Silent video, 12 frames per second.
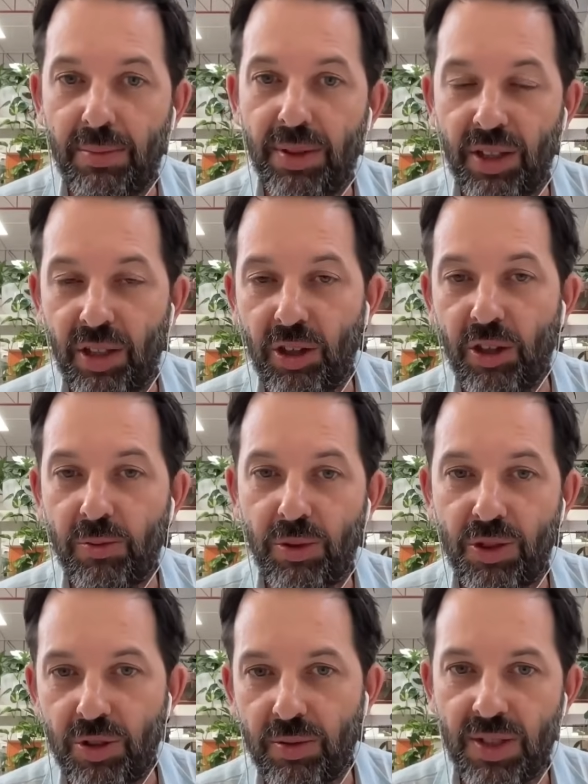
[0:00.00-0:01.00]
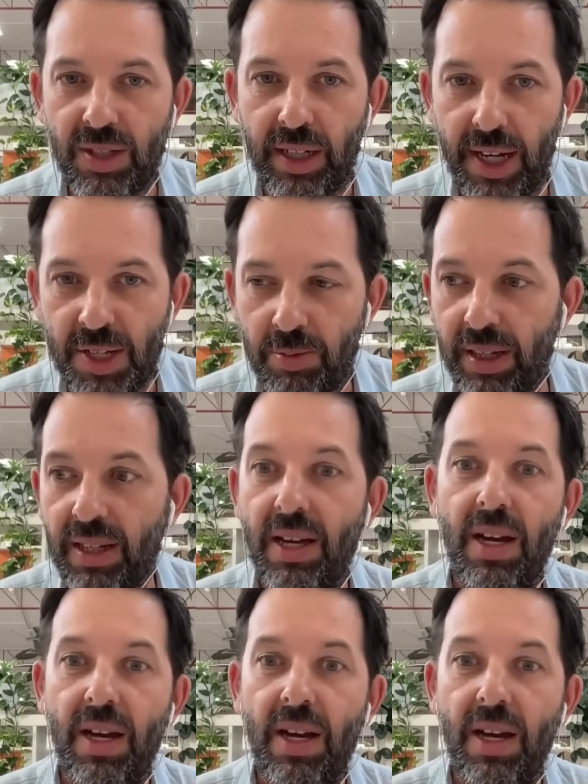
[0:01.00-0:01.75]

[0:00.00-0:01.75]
but the global Jewish diaspora.